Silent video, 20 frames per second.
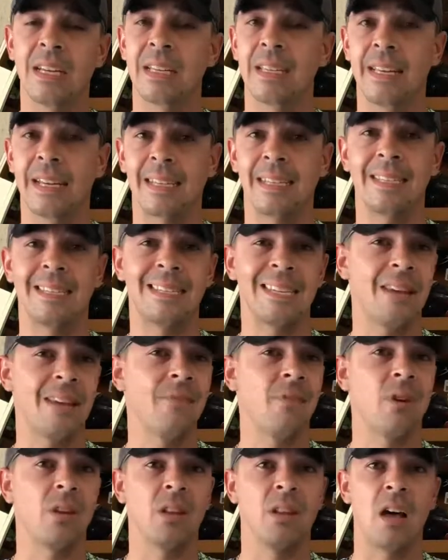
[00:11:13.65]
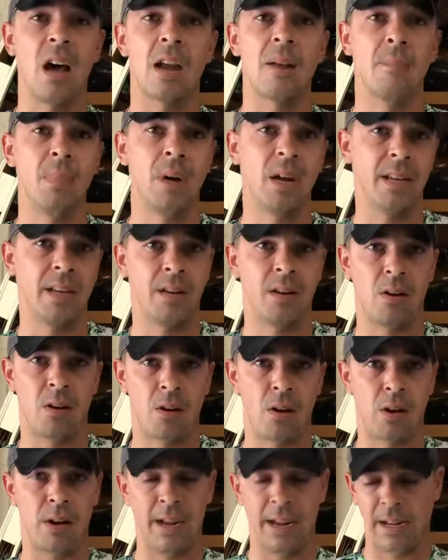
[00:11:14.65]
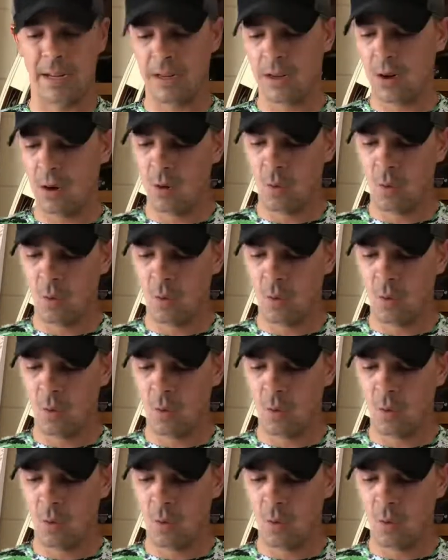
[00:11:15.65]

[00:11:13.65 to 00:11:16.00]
that can save you a lot of money and heartache.